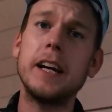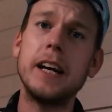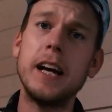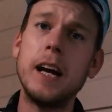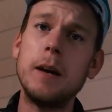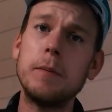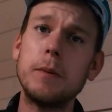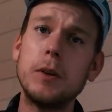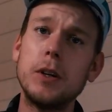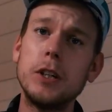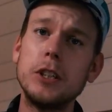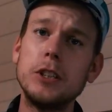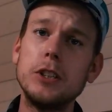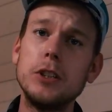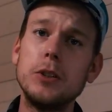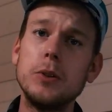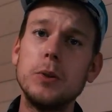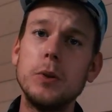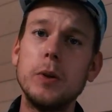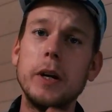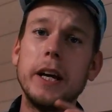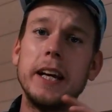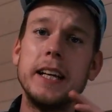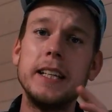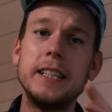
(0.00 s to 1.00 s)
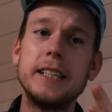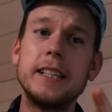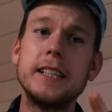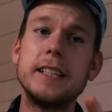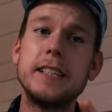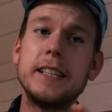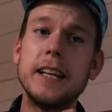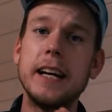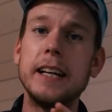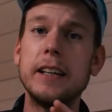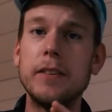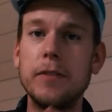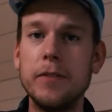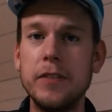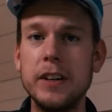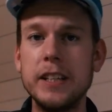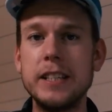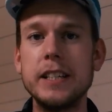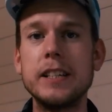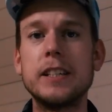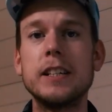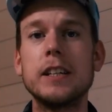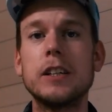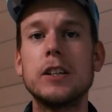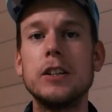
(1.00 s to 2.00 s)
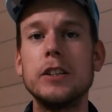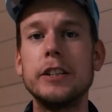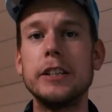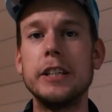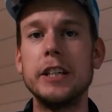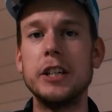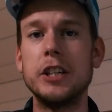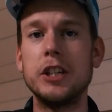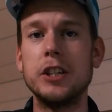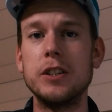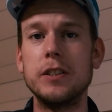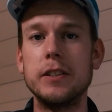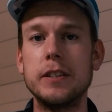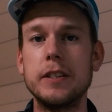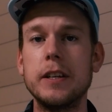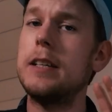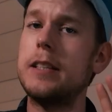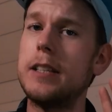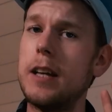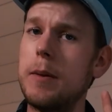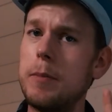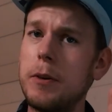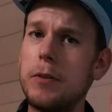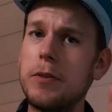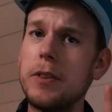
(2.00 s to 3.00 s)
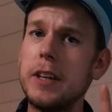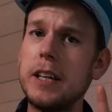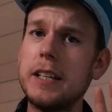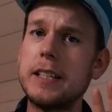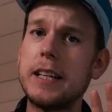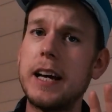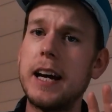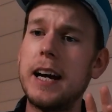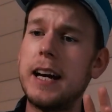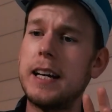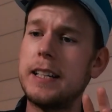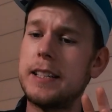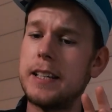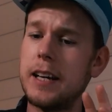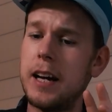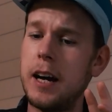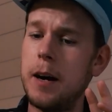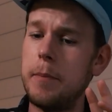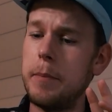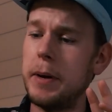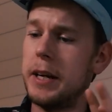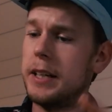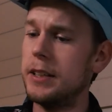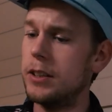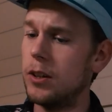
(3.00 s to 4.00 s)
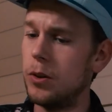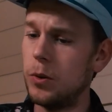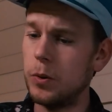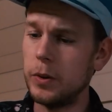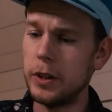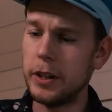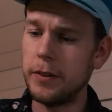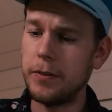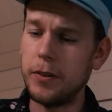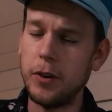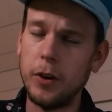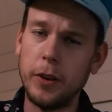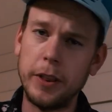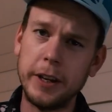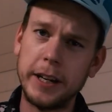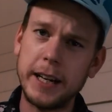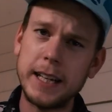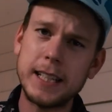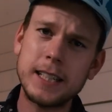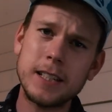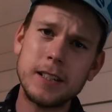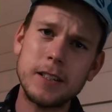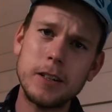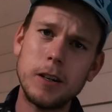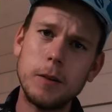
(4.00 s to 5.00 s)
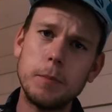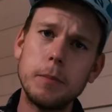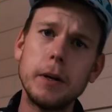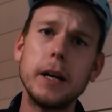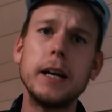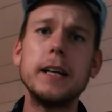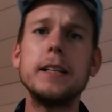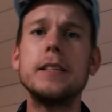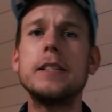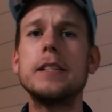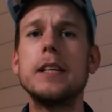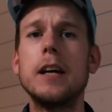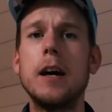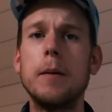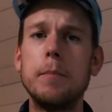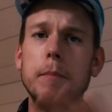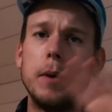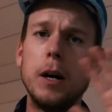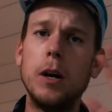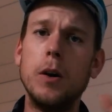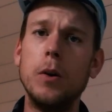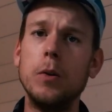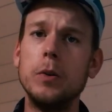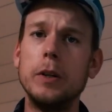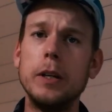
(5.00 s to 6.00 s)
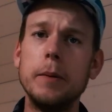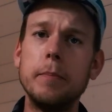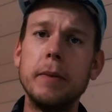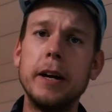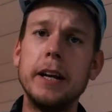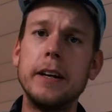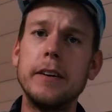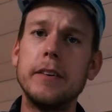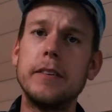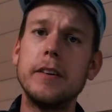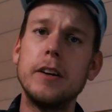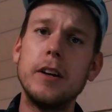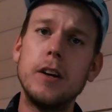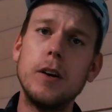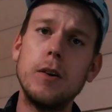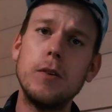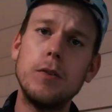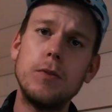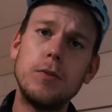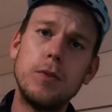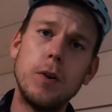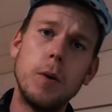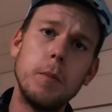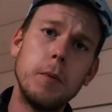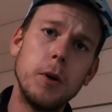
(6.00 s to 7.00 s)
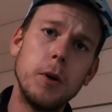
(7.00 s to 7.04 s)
I am going to do is set visitor conditions. Some of these ads are meant only for the desktop, and some are only meant for